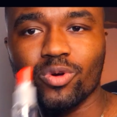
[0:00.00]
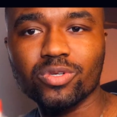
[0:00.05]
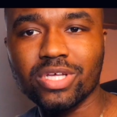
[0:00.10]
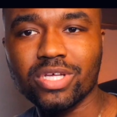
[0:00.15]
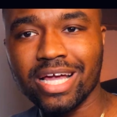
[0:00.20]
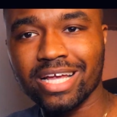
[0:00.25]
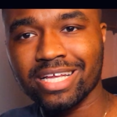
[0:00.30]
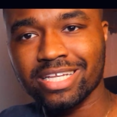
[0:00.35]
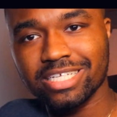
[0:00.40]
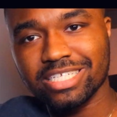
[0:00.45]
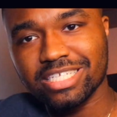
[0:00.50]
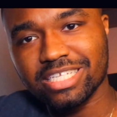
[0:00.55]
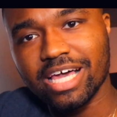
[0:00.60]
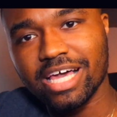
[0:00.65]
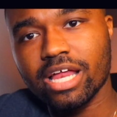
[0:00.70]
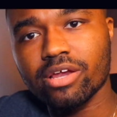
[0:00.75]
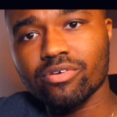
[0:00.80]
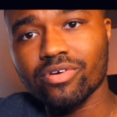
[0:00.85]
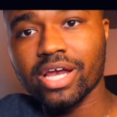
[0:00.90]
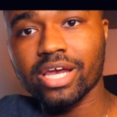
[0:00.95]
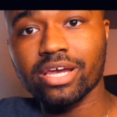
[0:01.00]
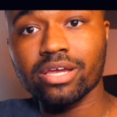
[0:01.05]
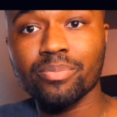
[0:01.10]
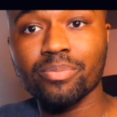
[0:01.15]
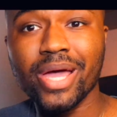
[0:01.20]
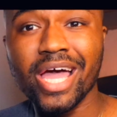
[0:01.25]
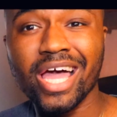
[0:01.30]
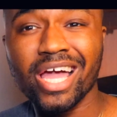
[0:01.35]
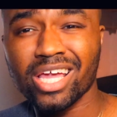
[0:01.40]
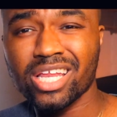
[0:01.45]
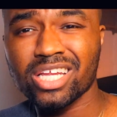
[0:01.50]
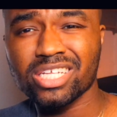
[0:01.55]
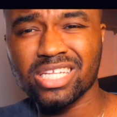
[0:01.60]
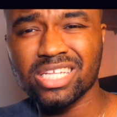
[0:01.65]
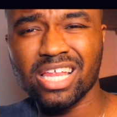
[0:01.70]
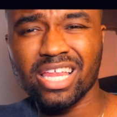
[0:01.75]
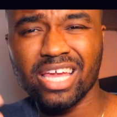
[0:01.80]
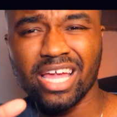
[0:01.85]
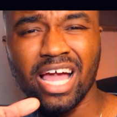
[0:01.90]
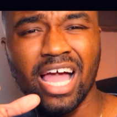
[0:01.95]
so I can just slide it right in the bag, and it's
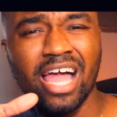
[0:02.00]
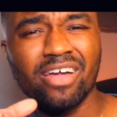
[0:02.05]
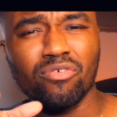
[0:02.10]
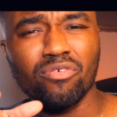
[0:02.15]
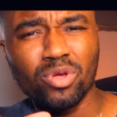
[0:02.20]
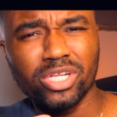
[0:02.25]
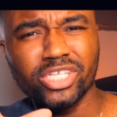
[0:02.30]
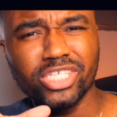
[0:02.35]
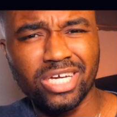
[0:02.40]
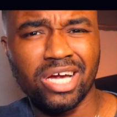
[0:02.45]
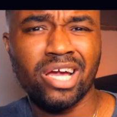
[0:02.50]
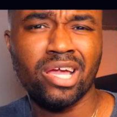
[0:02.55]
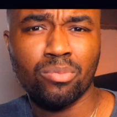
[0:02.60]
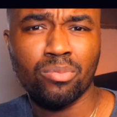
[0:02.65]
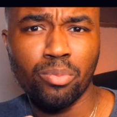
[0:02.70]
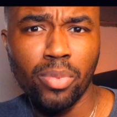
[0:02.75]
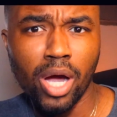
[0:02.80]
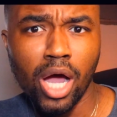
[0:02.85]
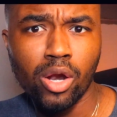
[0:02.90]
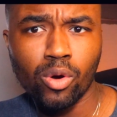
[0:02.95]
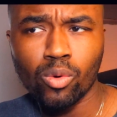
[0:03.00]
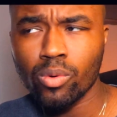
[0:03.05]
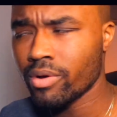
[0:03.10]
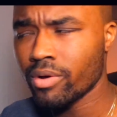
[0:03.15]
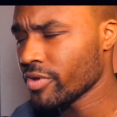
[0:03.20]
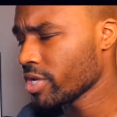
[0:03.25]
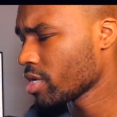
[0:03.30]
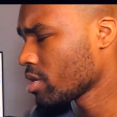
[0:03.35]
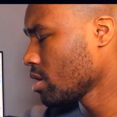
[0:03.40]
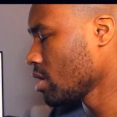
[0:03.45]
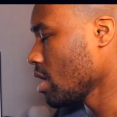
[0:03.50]
not like I have a giant bottle of it.